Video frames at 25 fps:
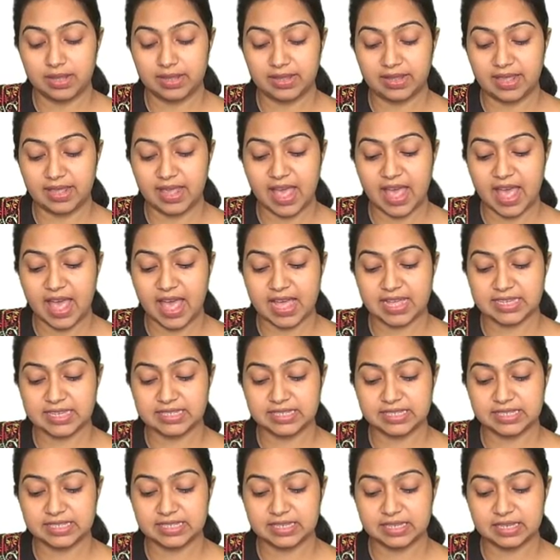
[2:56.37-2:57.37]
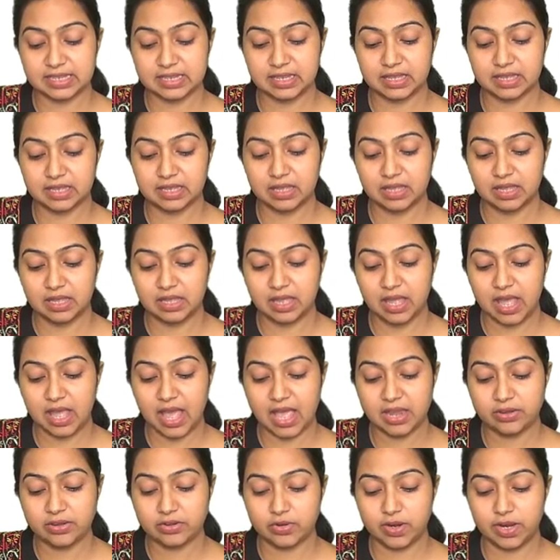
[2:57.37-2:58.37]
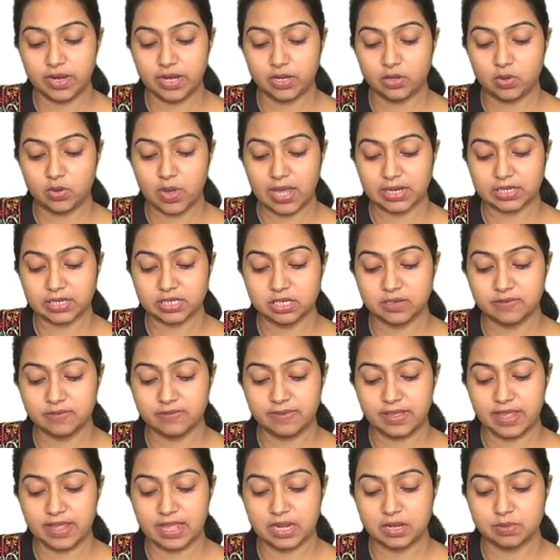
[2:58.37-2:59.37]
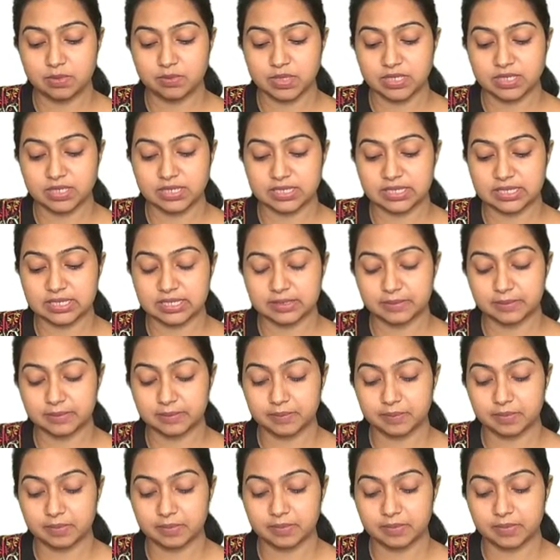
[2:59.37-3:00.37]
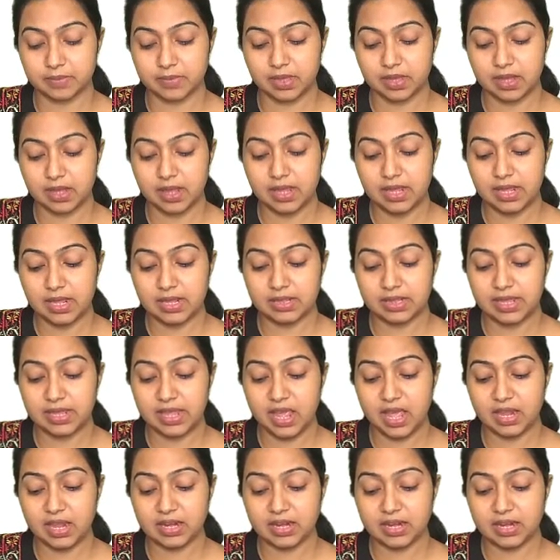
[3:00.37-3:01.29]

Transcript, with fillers: gas and radioactive elements. They are